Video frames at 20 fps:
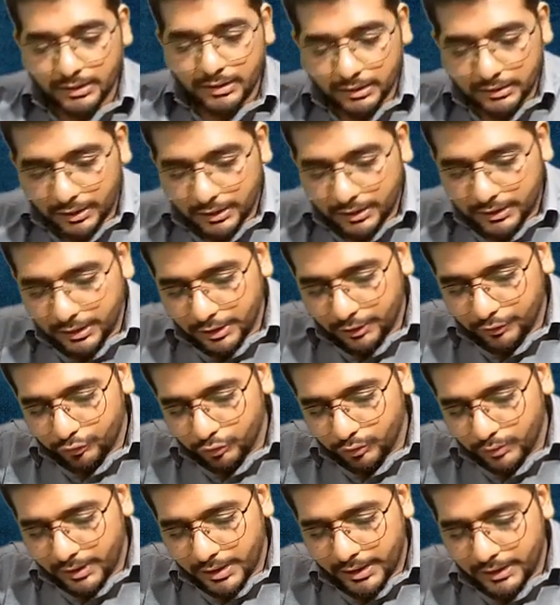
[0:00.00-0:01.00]
The
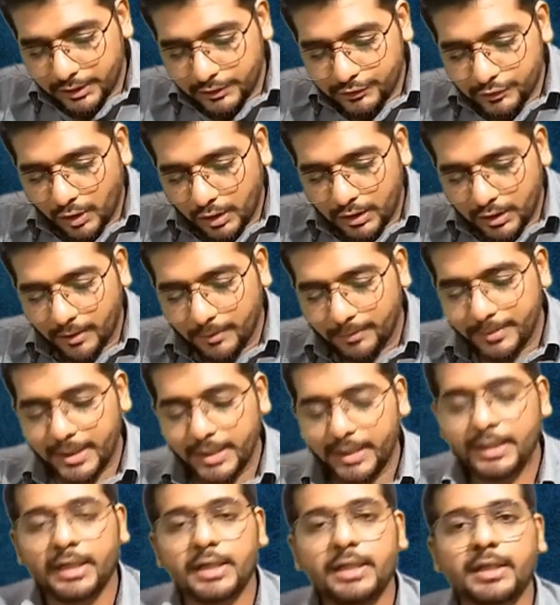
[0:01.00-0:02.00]
30th June date is not
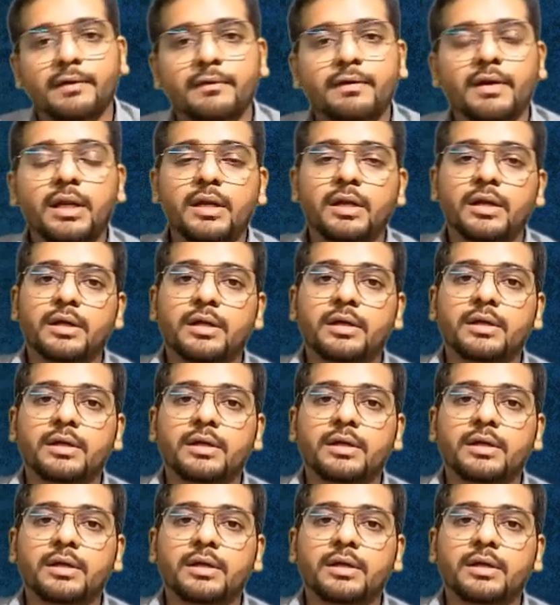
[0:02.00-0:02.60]
updated in our